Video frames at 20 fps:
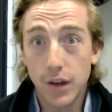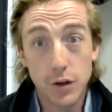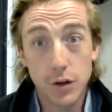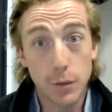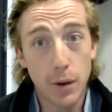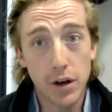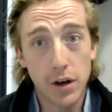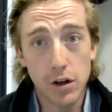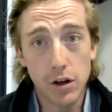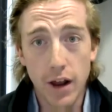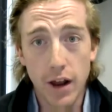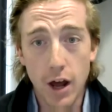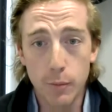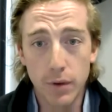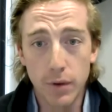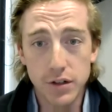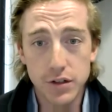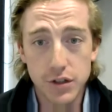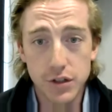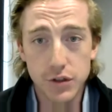depending on how
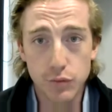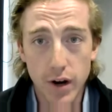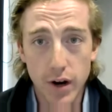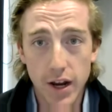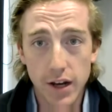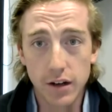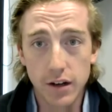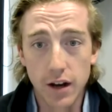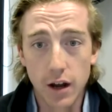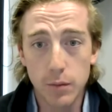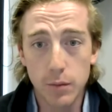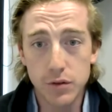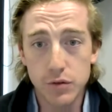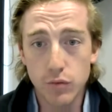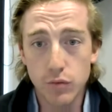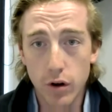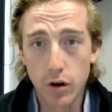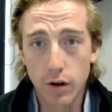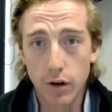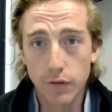much it's rained and how much
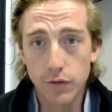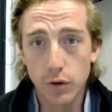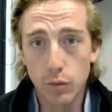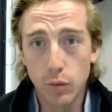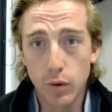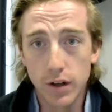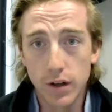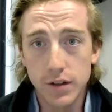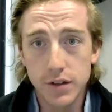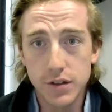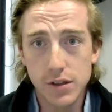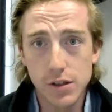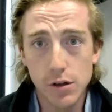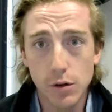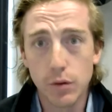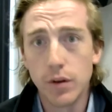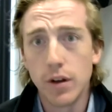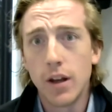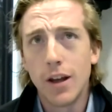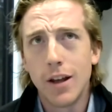runoff there was.
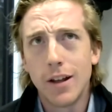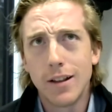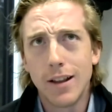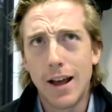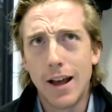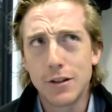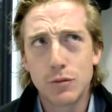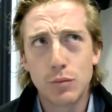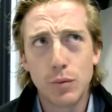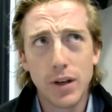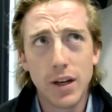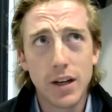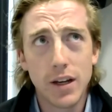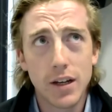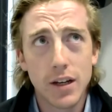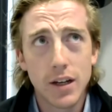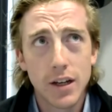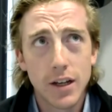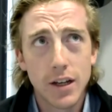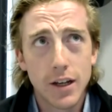Last week
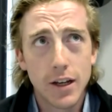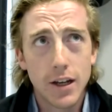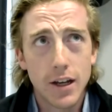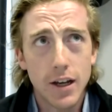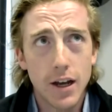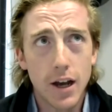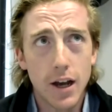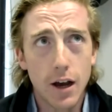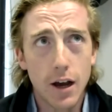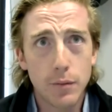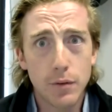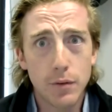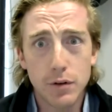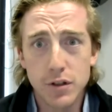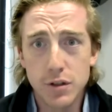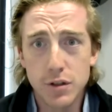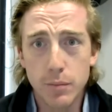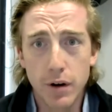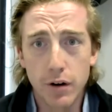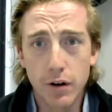there were
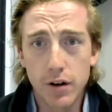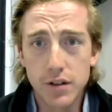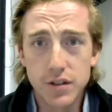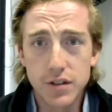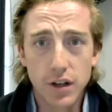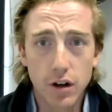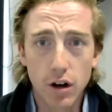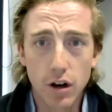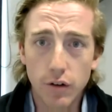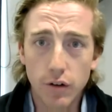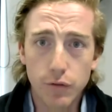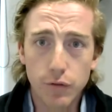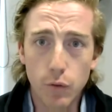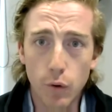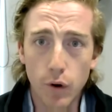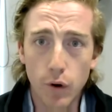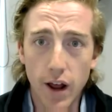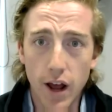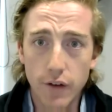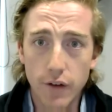some areas that got
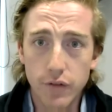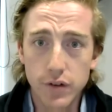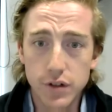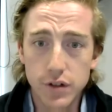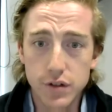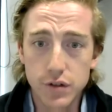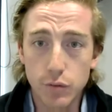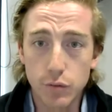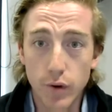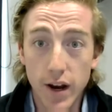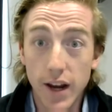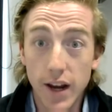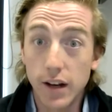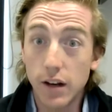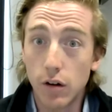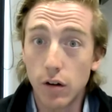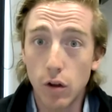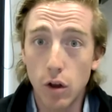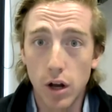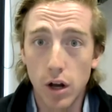4.5 inches of rain,
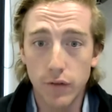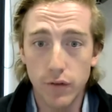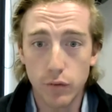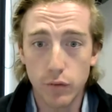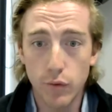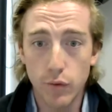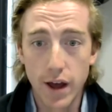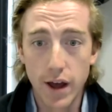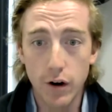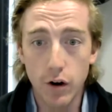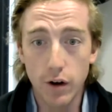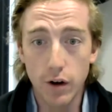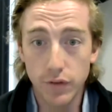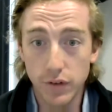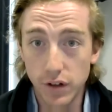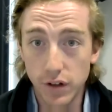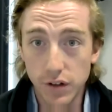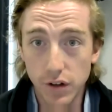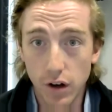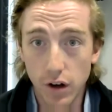and a lot of it ran off
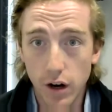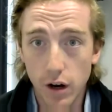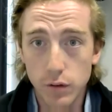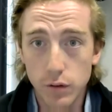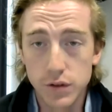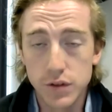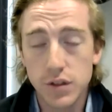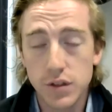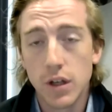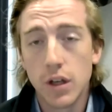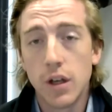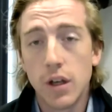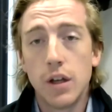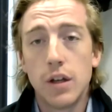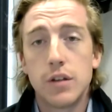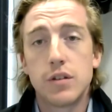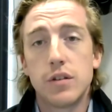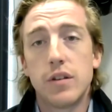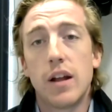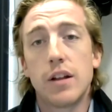of the dugouts.
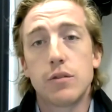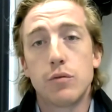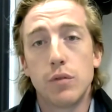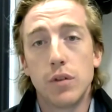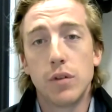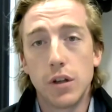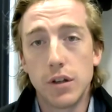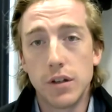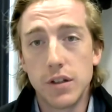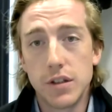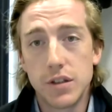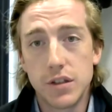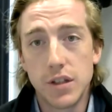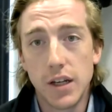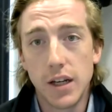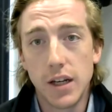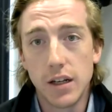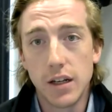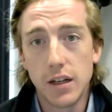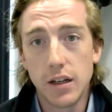So that's really good to
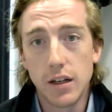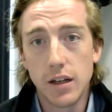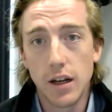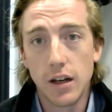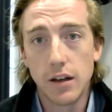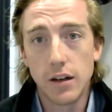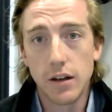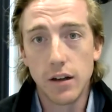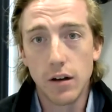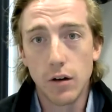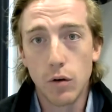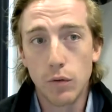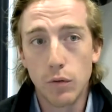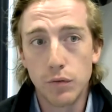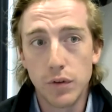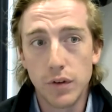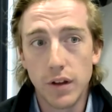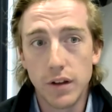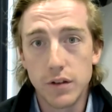see, and hopefully